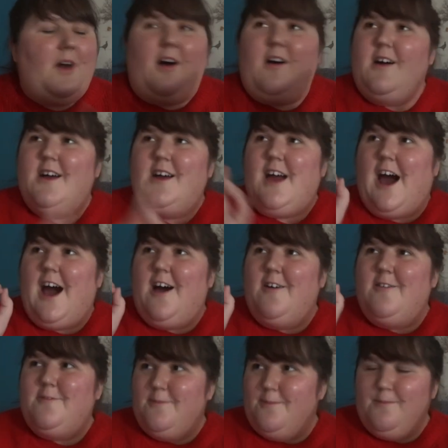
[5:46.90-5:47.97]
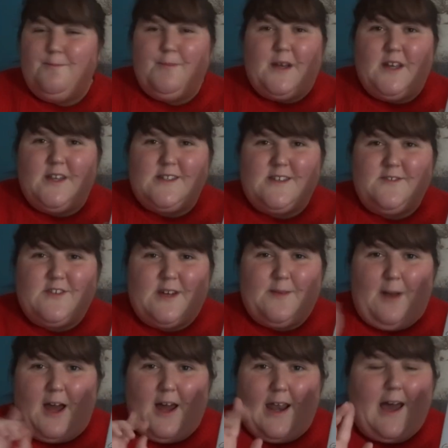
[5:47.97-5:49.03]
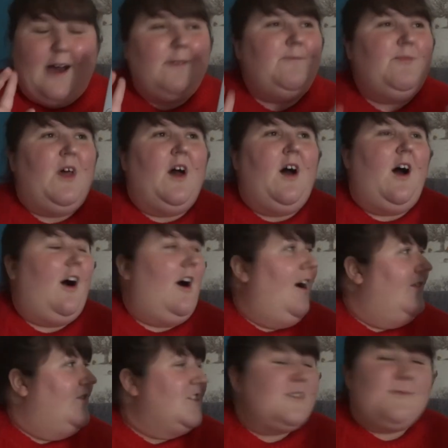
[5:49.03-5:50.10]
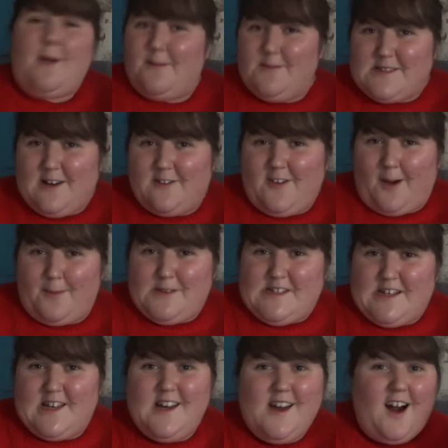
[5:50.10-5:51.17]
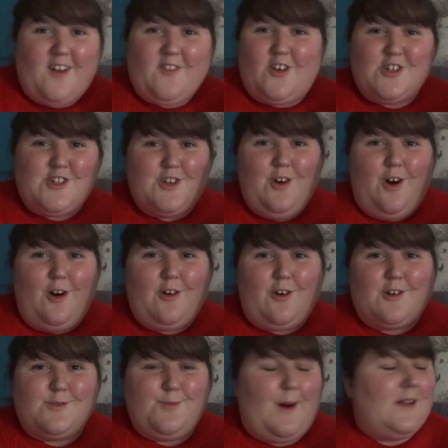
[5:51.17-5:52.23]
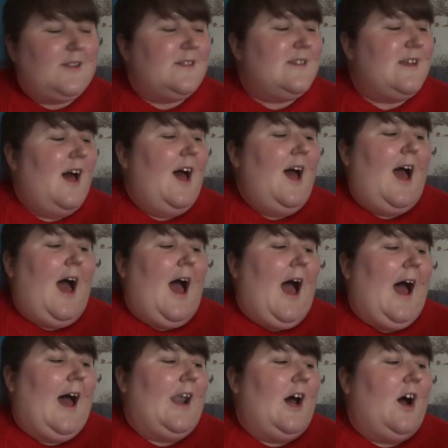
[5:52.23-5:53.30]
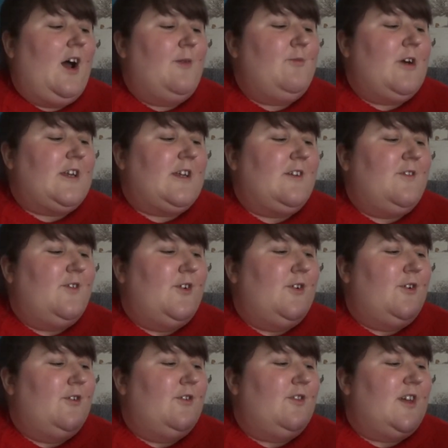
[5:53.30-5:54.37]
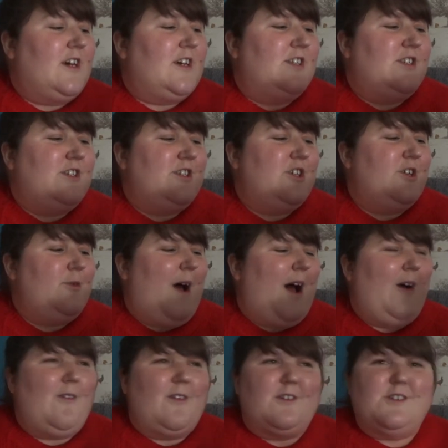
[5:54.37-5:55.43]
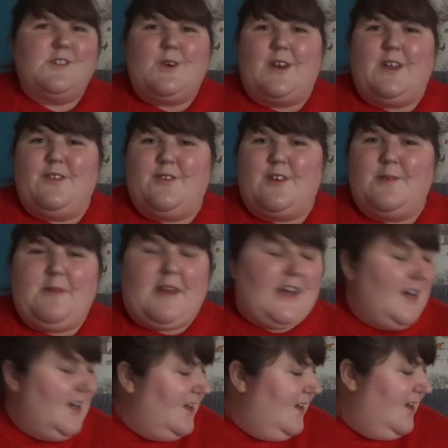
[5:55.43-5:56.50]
I have put it in the DVD player now. I've just made myself a cup of tea. I've got two hot cross buns and I'm ready for this two hour and 23 minute